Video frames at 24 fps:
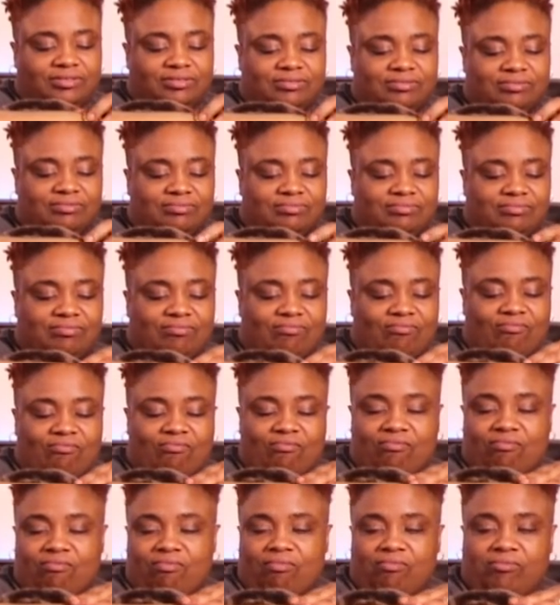
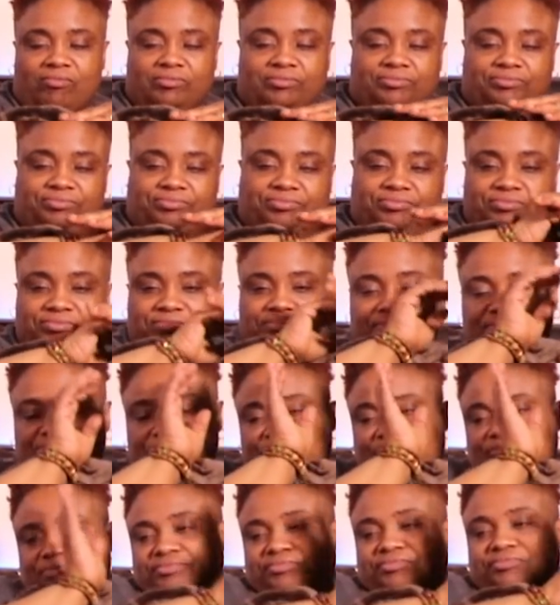
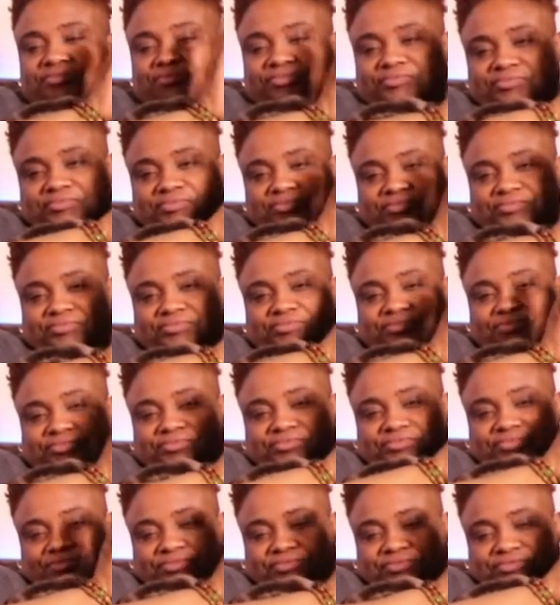
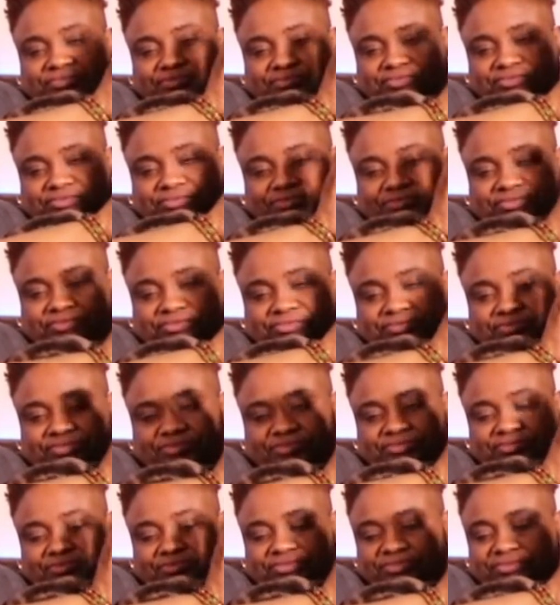
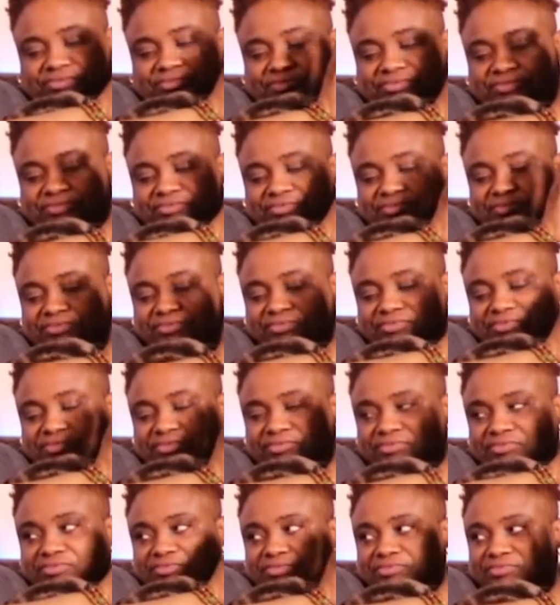
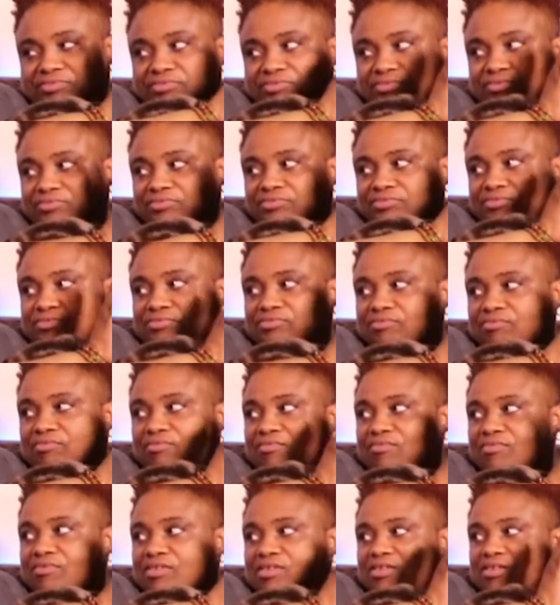
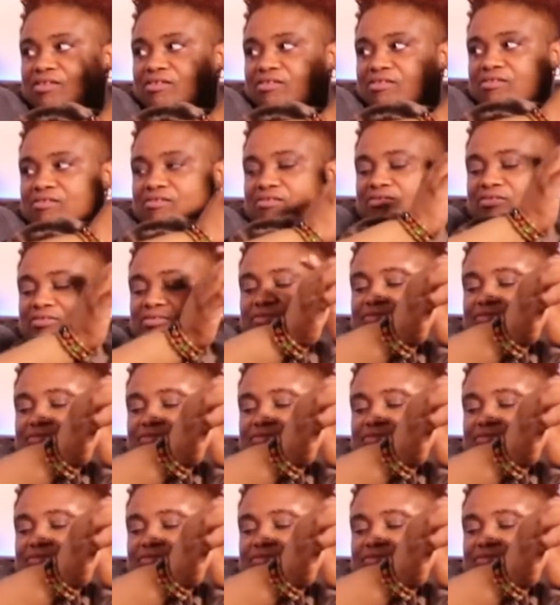This person isn't speaking.